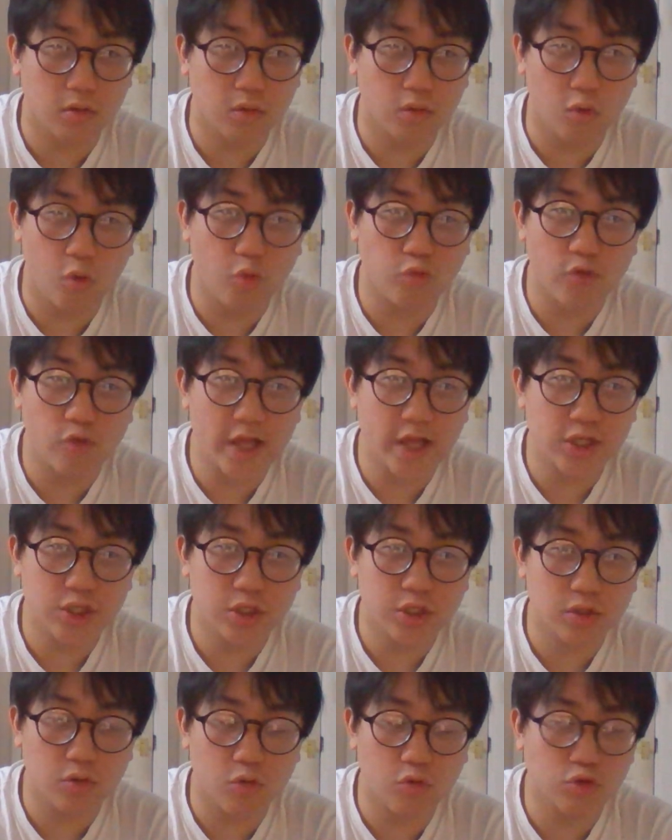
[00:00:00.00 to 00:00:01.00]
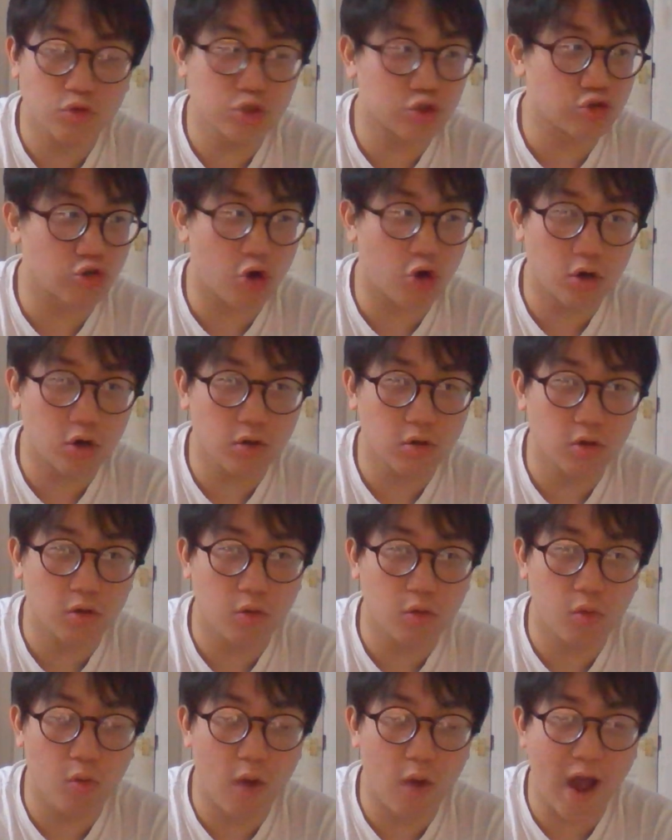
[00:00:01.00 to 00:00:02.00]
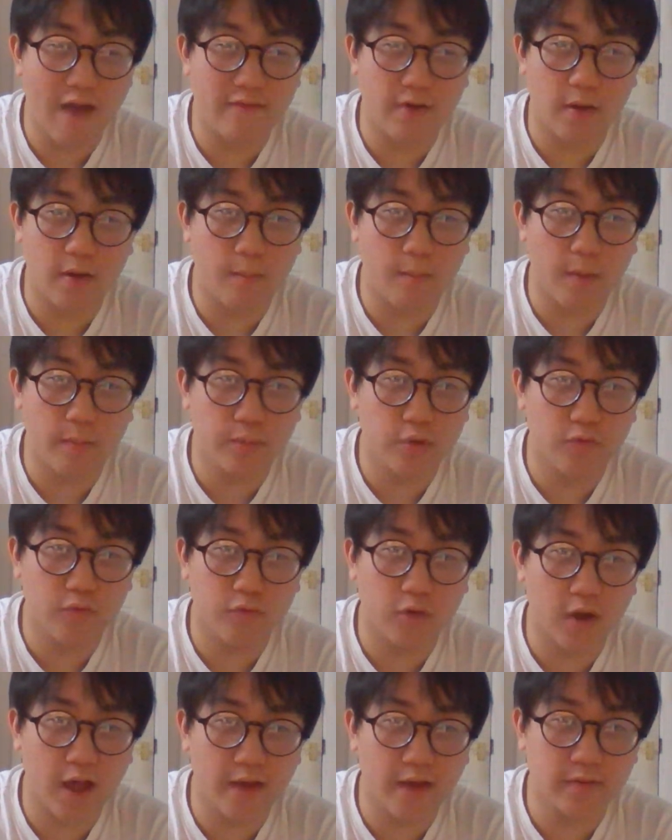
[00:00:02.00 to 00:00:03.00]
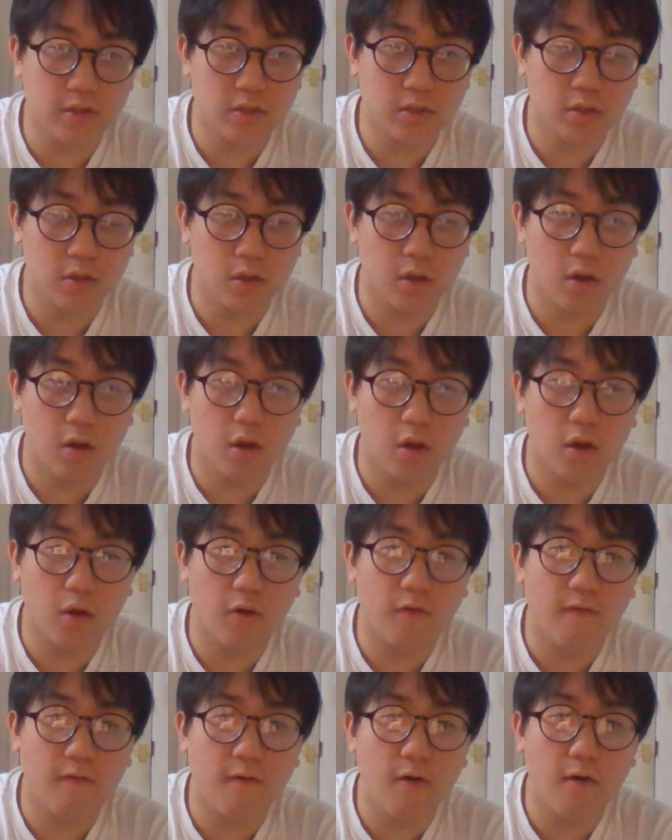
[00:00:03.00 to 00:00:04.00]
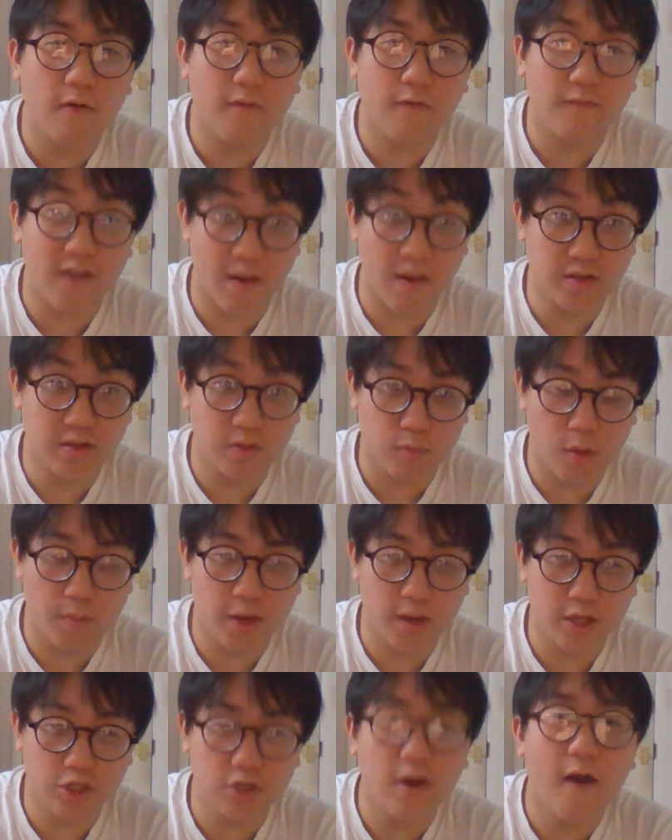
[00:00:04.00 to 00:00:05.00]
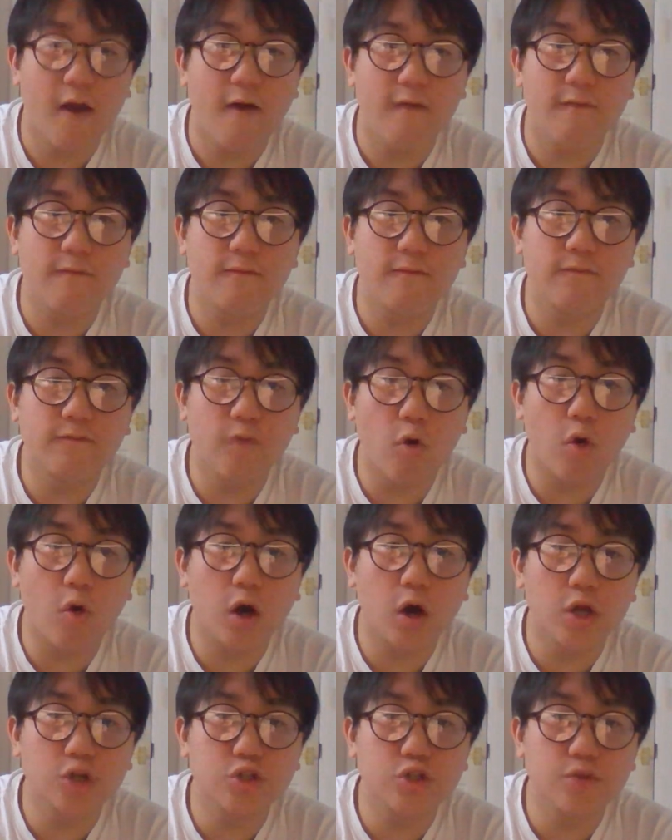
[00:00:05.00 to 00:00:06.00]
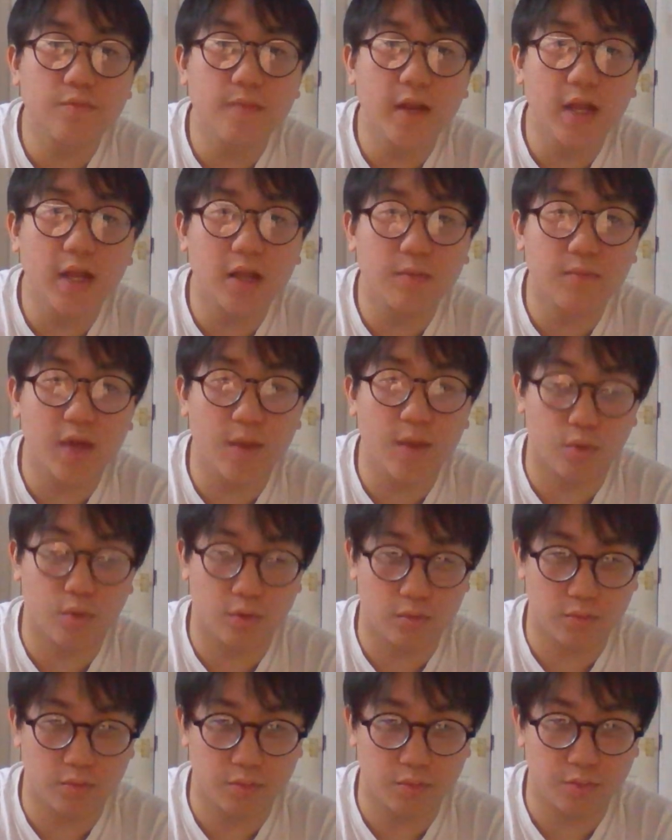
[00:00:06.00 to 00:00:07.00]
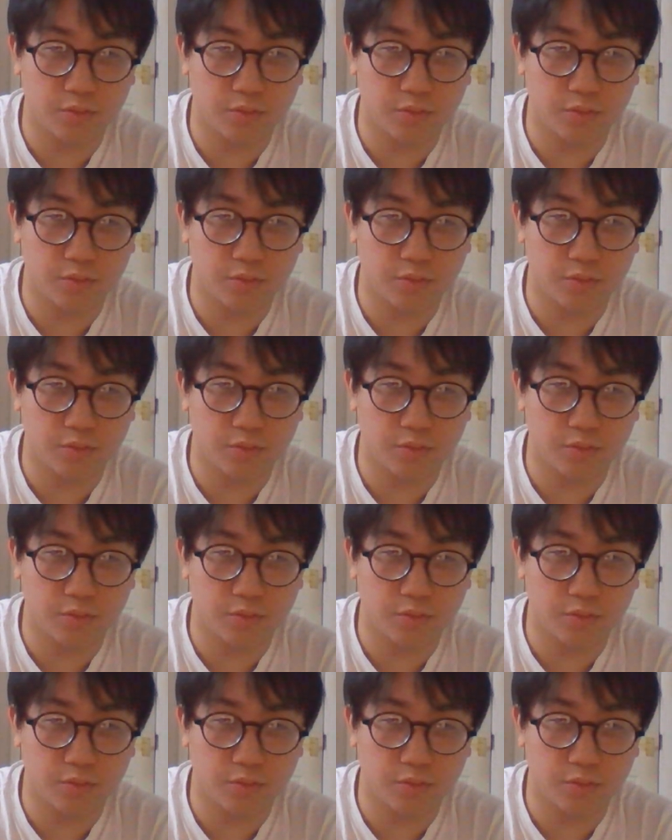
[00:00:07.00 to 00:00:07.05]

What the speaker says: All rich, all strong, all having beautiful lives. 5% of the population. 400 million people.